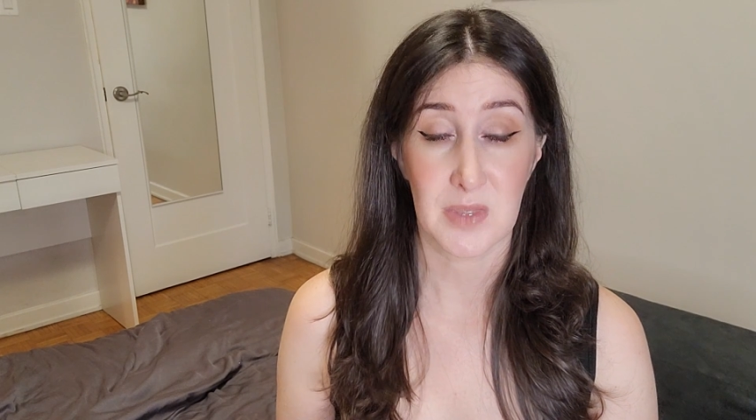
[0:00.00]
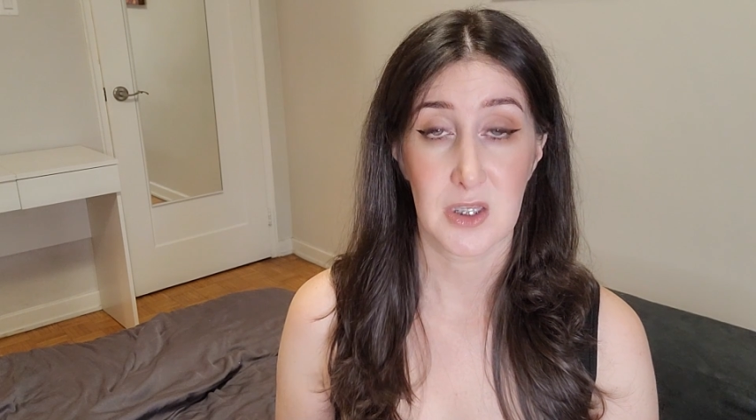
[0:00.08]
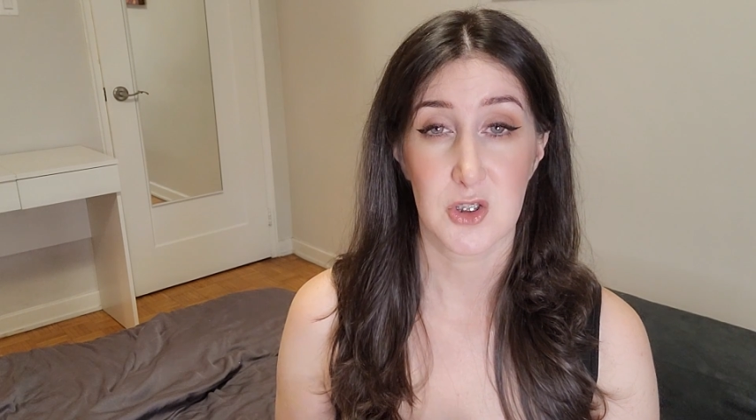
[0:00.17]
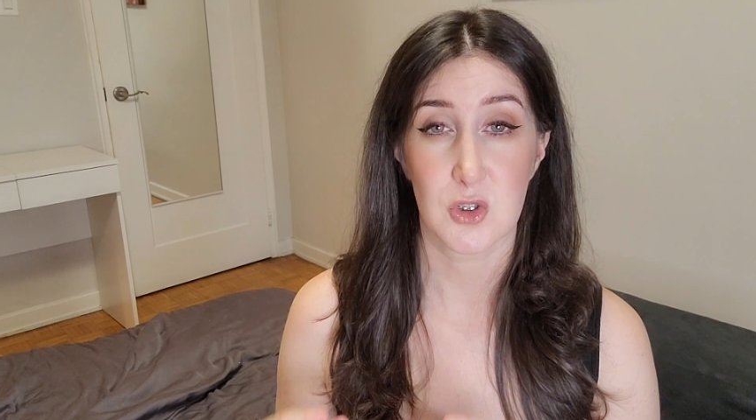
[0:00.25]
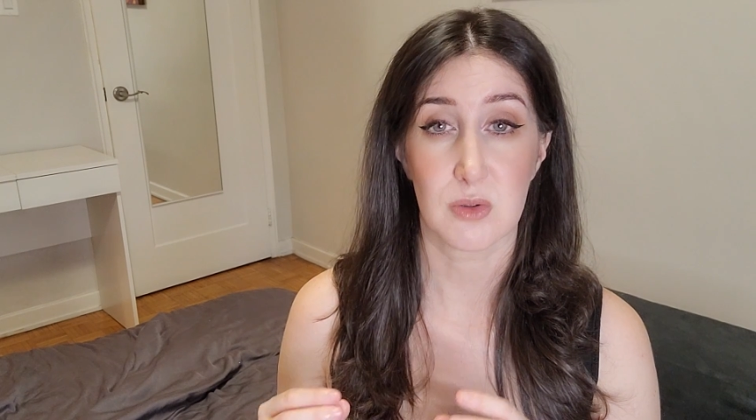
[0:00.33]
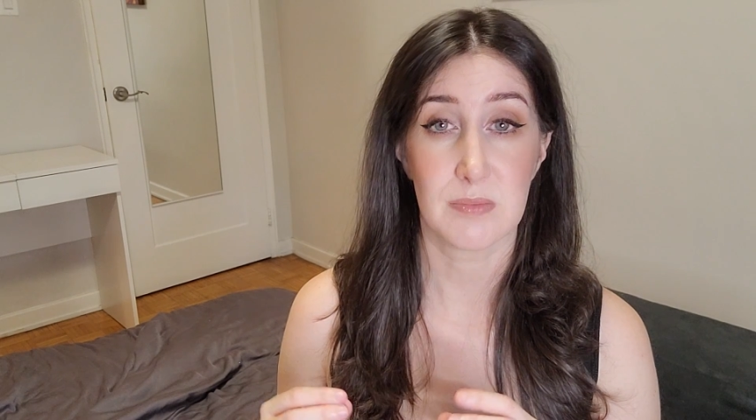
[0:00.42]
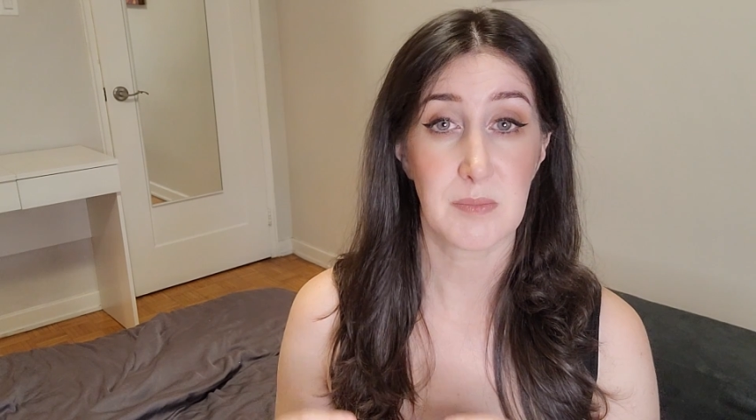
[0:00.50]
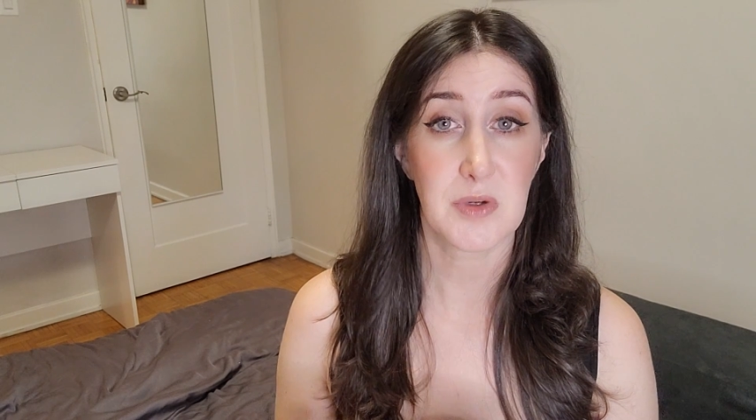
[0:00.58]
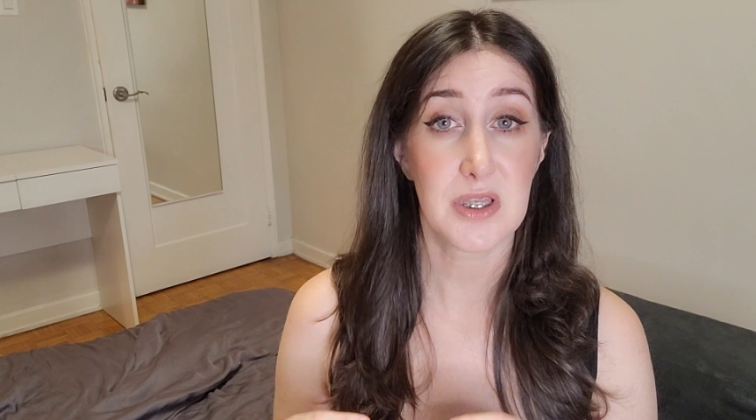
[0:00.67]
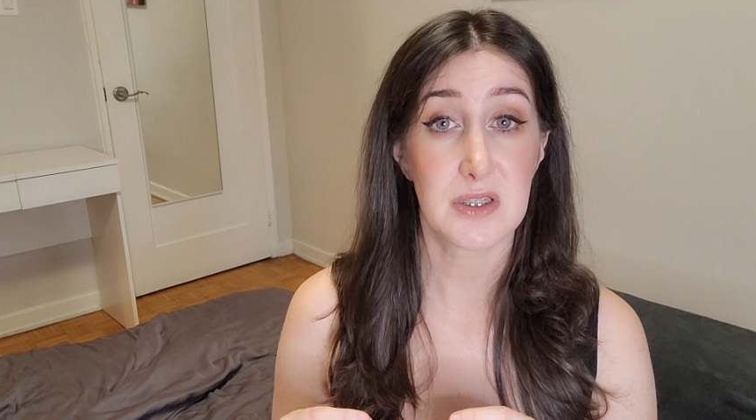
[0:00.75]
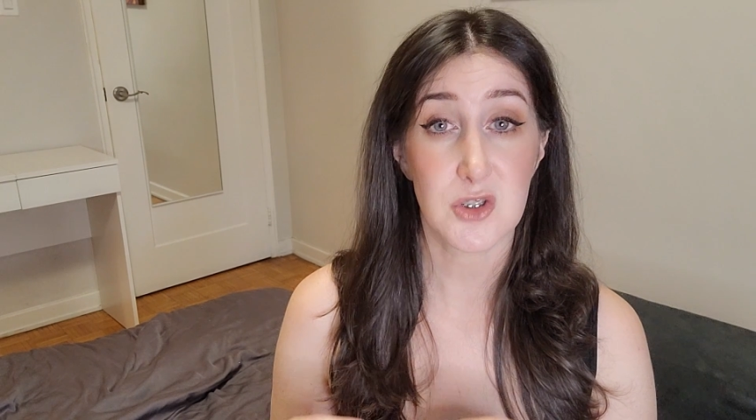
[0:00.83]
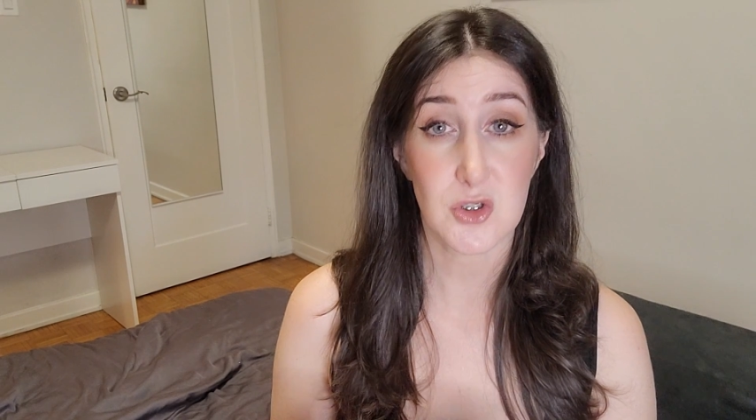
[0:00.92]
So remember
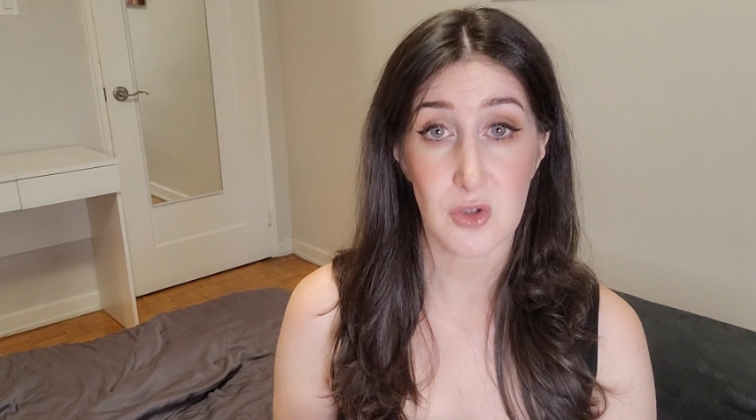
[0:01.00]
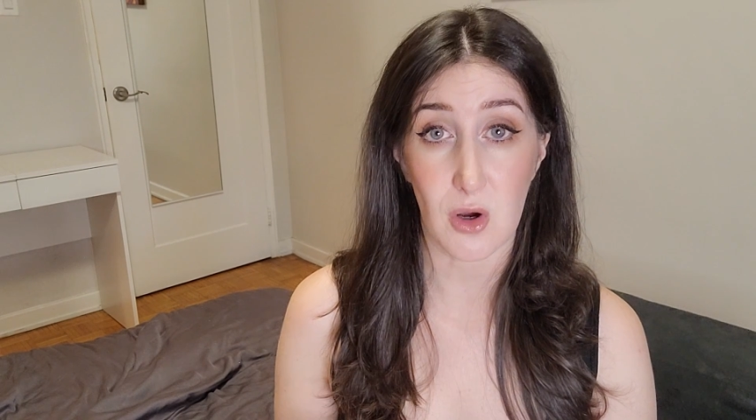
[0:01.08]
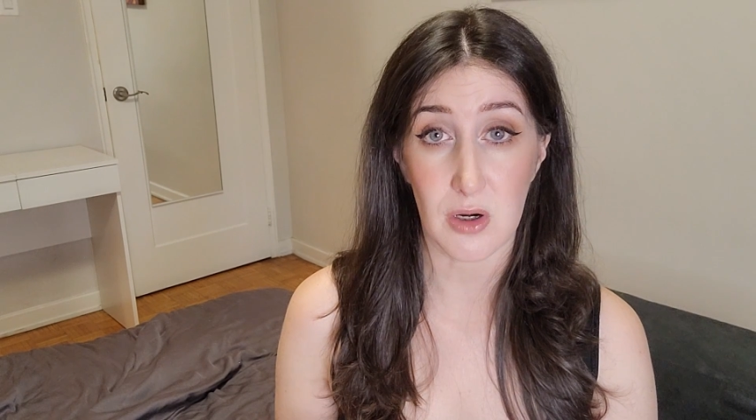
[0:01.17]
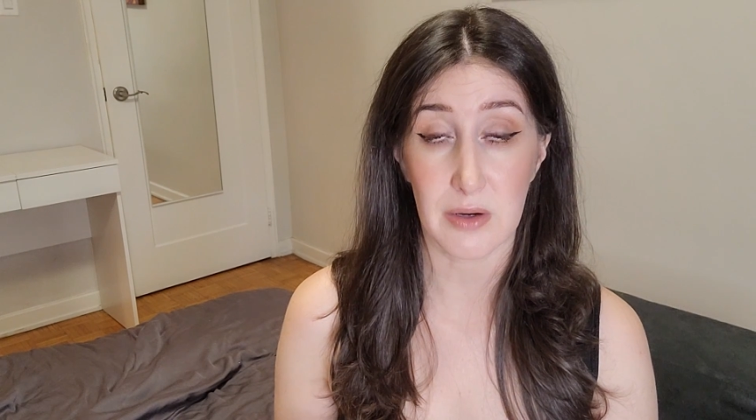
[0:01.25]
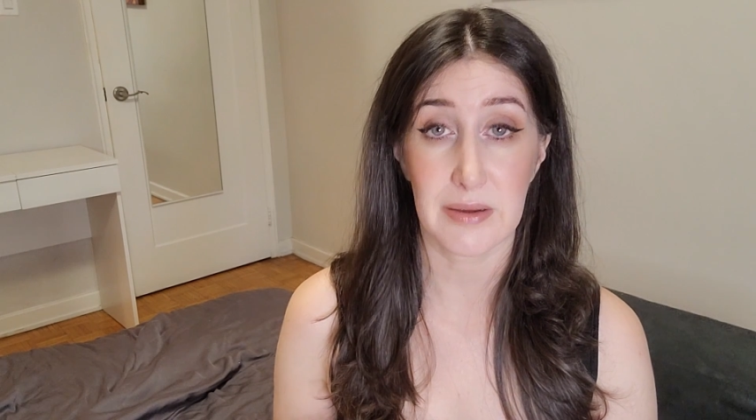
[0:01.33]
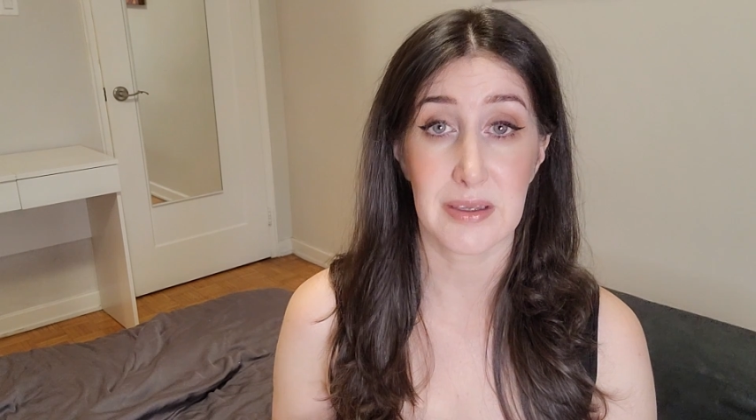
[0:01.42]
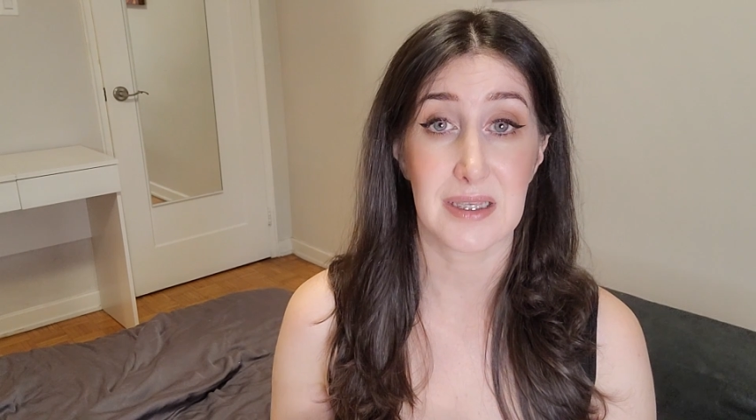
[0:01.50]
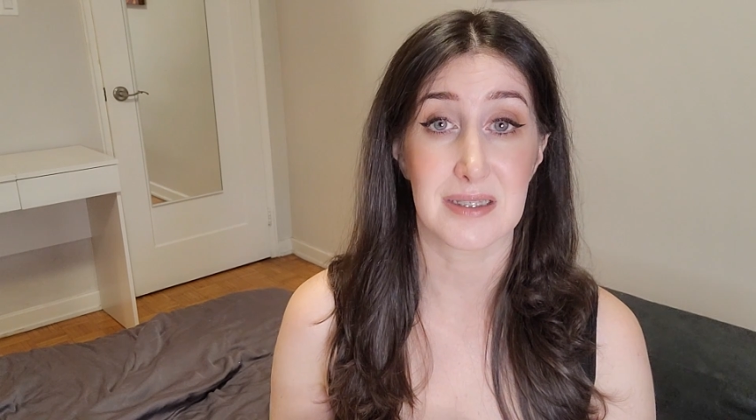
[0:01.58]
that scarring